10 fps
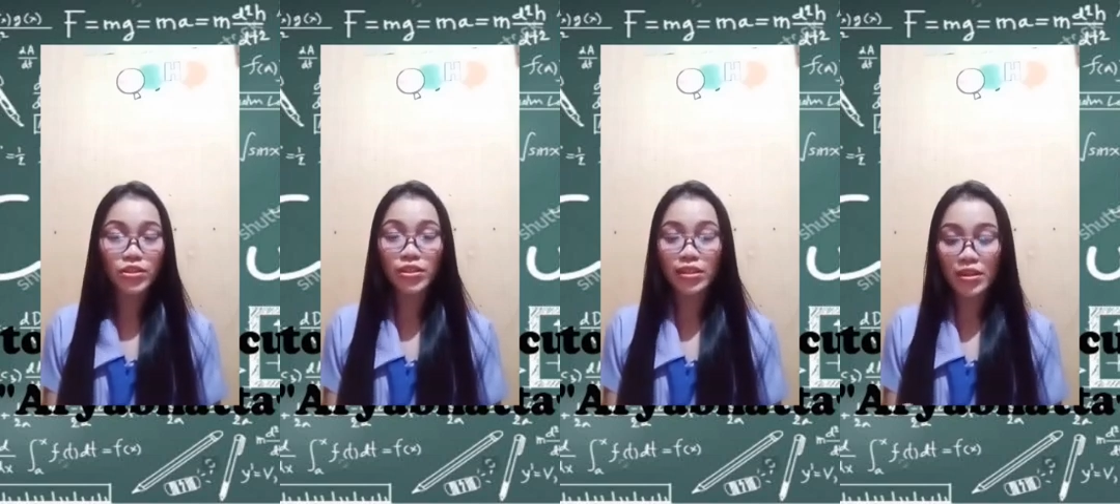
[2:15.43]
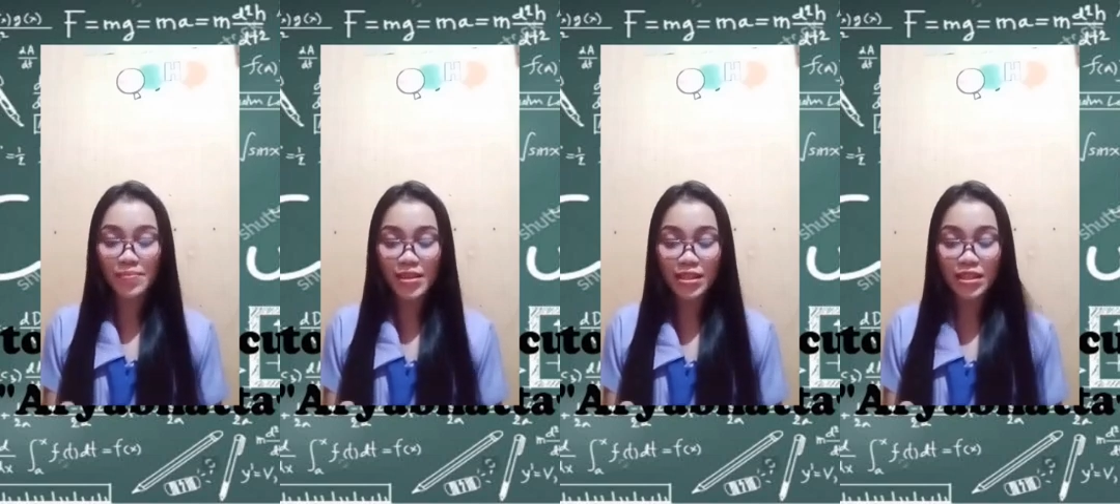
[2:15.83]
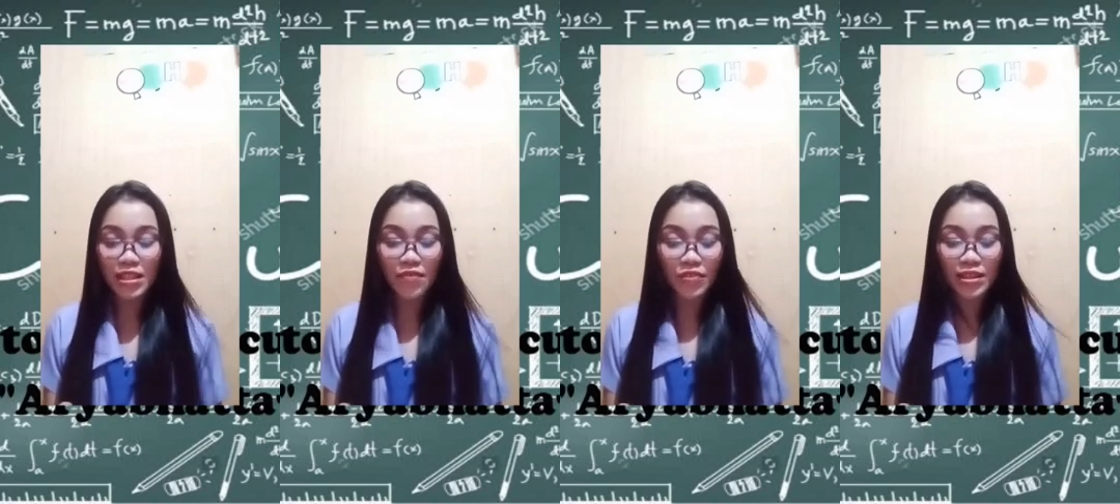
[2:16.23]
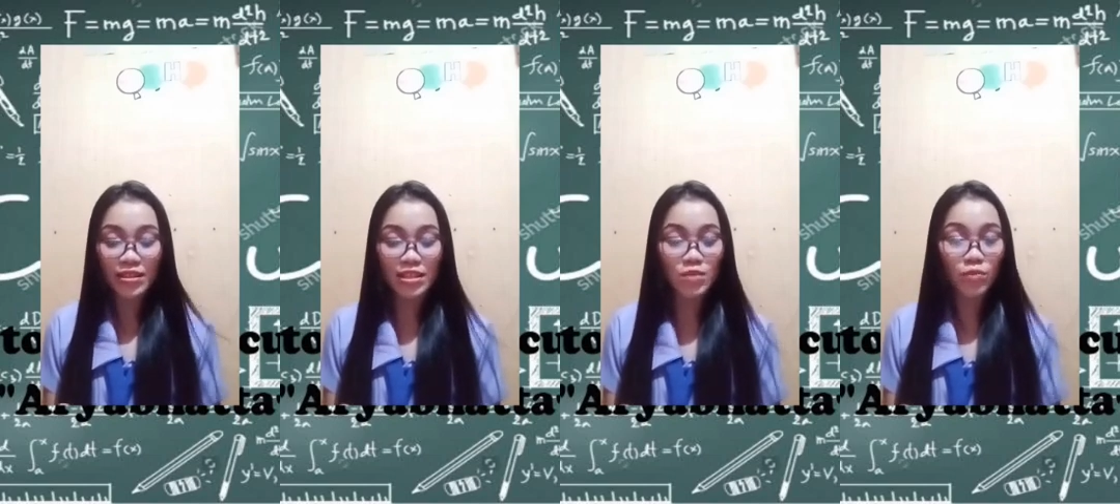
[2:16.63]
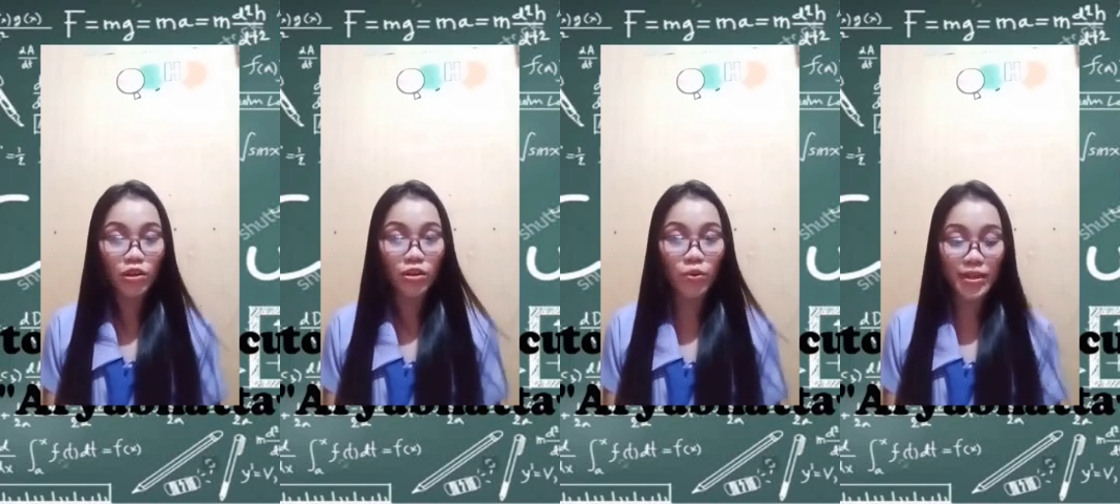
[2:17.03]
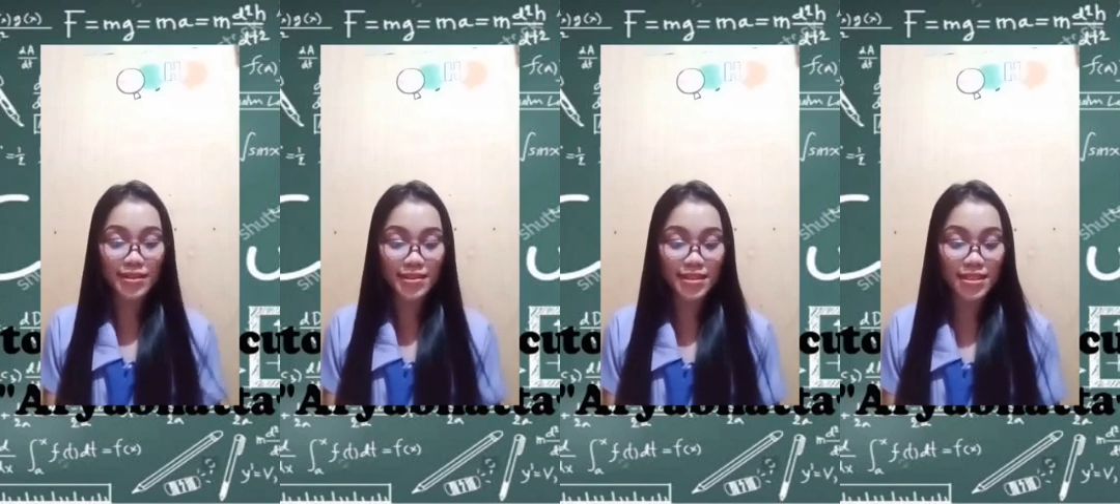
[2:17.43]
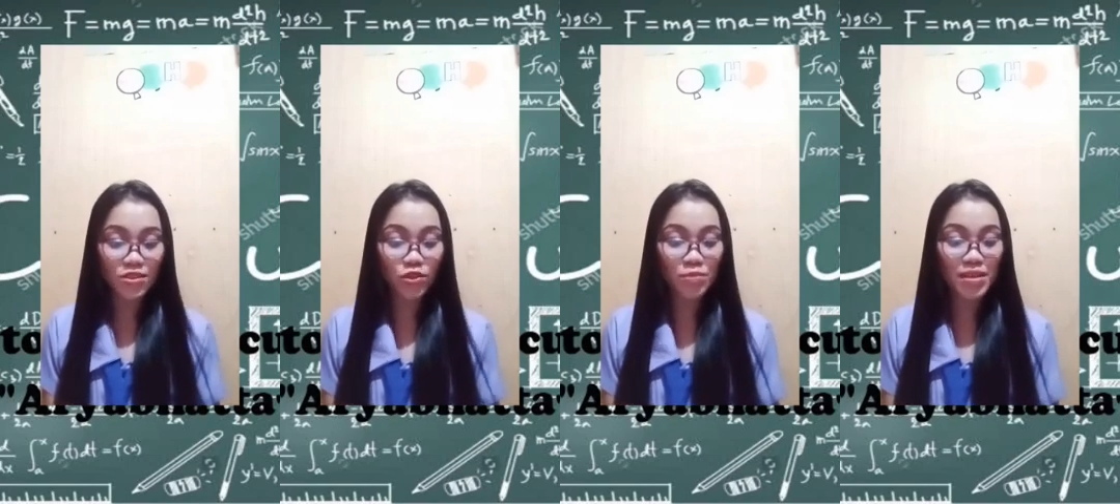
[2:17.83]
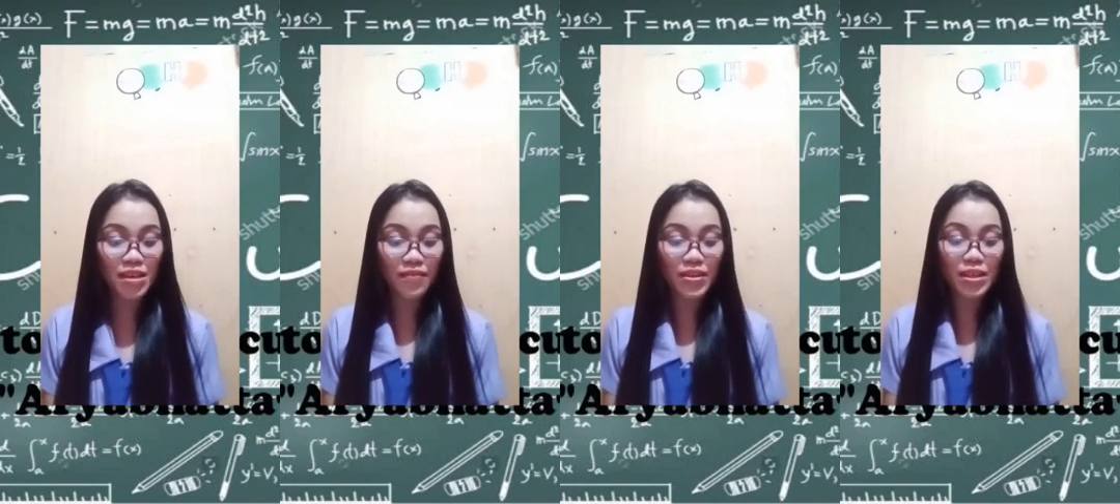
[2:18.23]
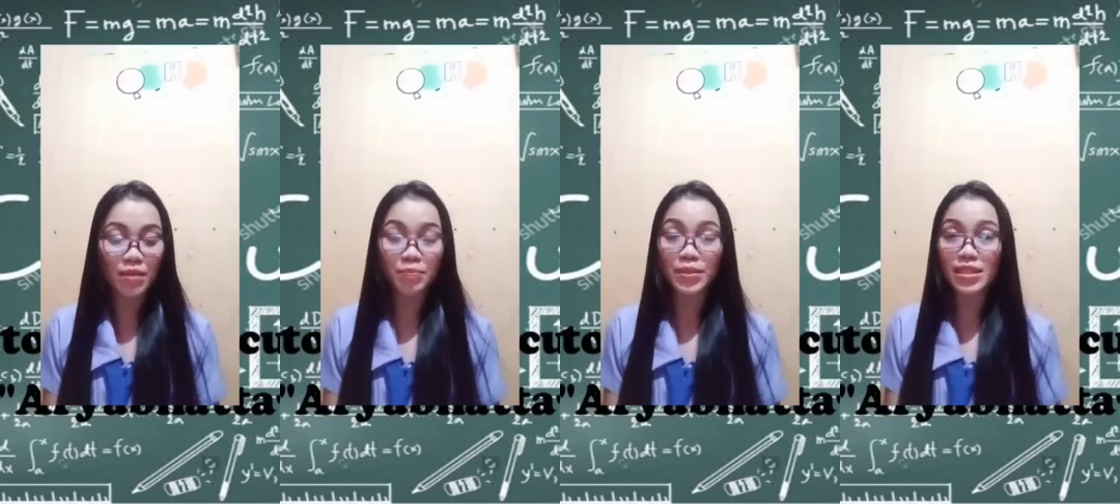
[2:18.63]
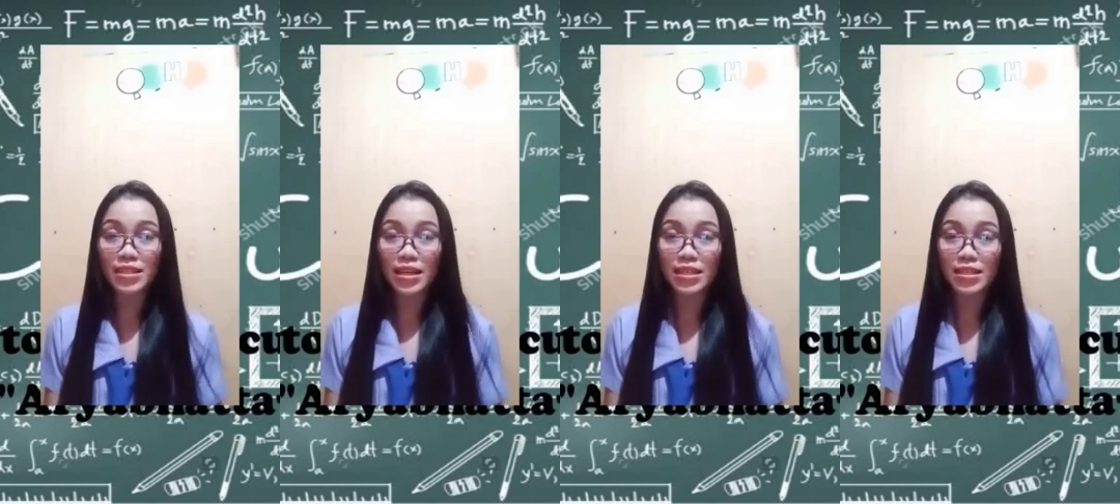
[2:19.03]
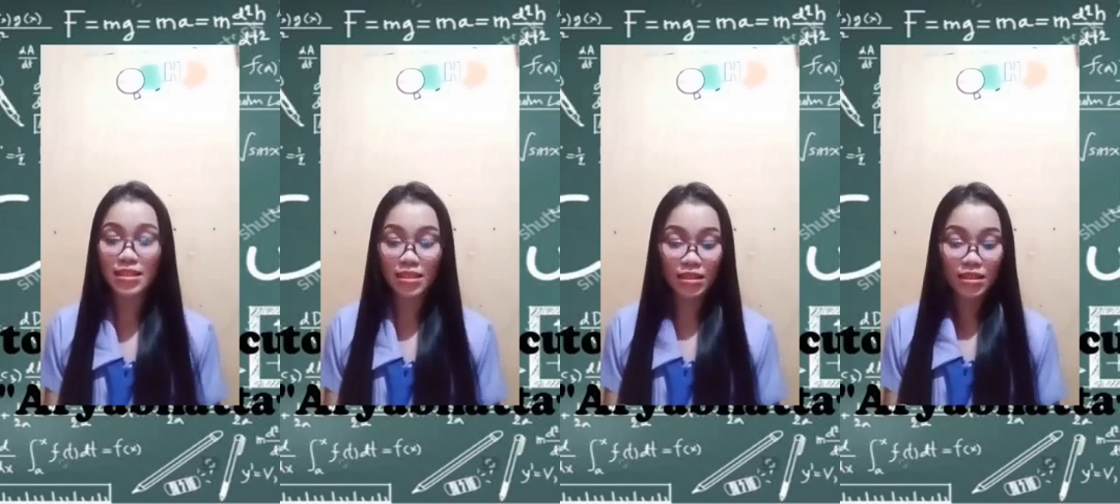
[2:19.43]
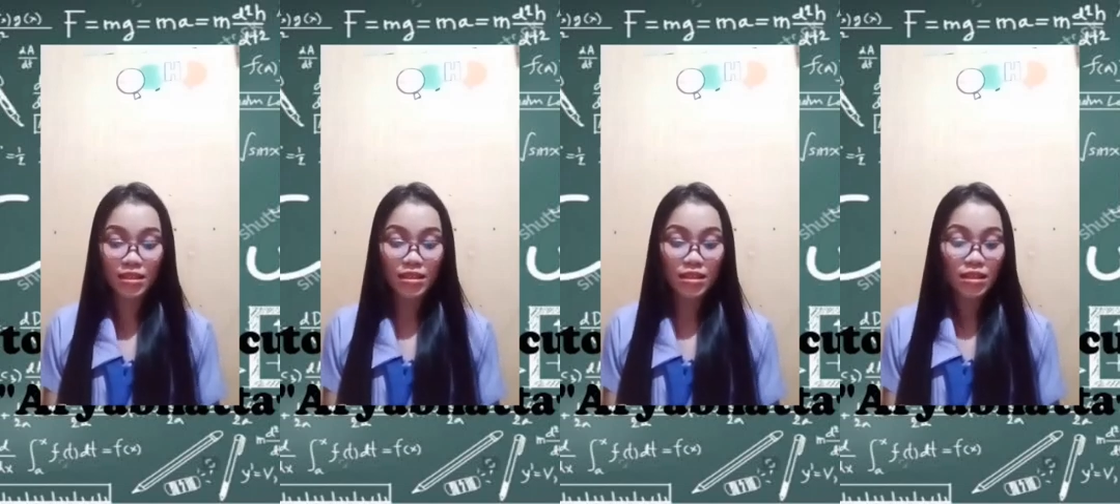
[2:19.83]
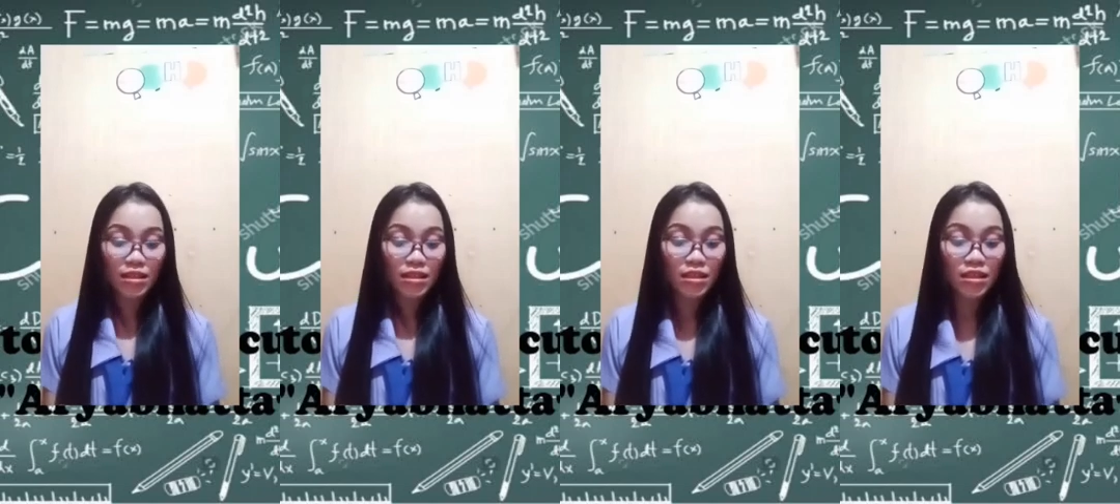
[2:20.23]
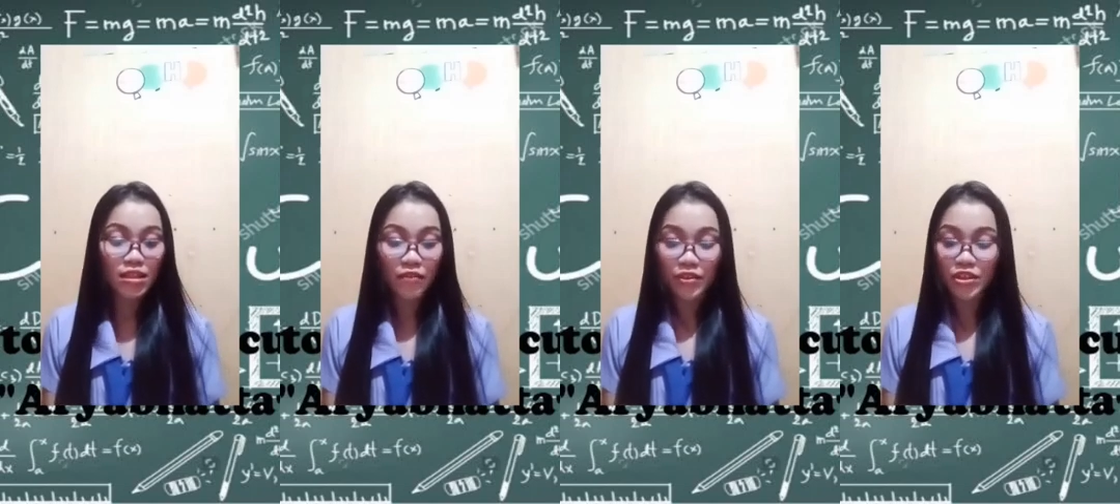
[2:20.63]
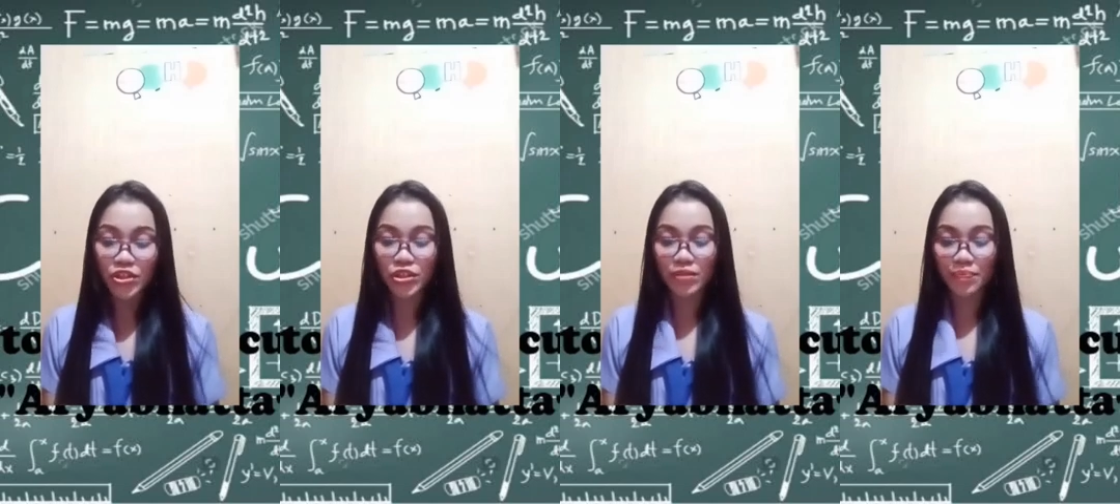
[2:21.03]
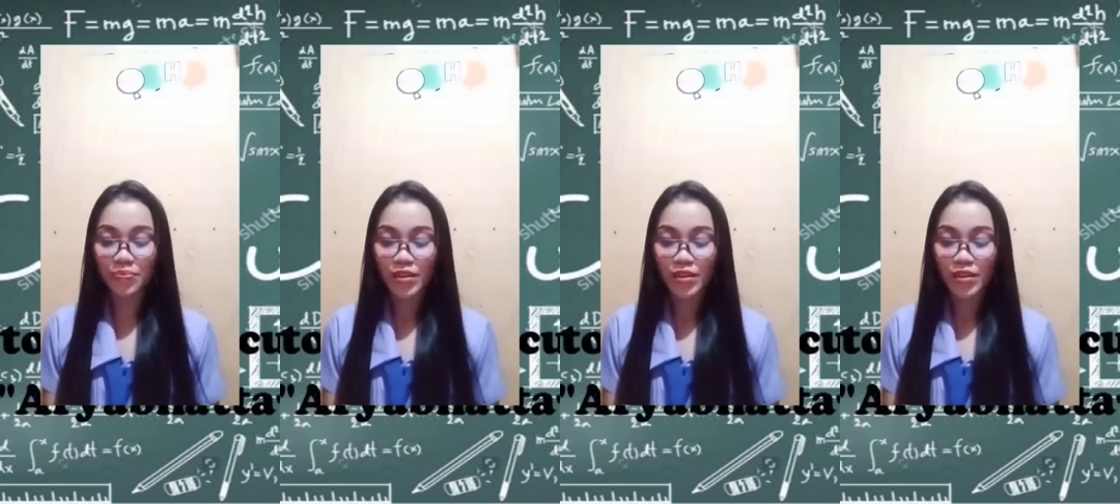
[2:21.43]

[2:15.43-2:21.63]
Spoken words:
nor Leibniz's infinitely small quantities could be given a precise definition.